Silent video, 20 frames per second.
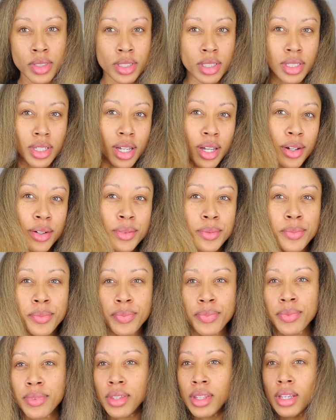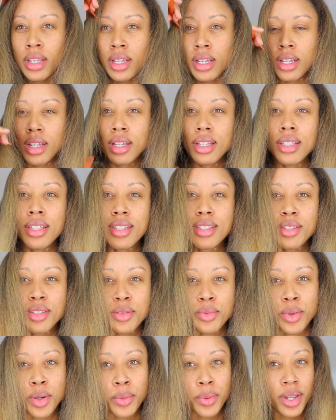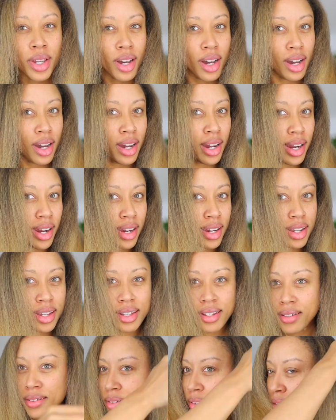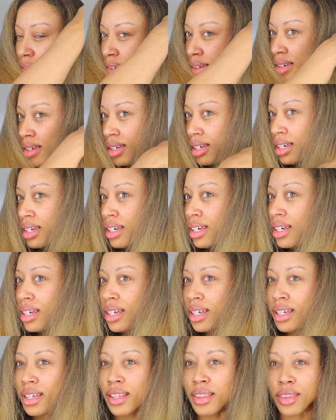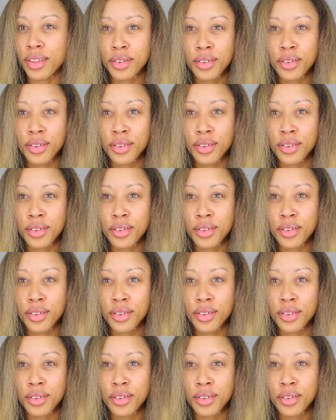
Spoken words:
So this is where we are in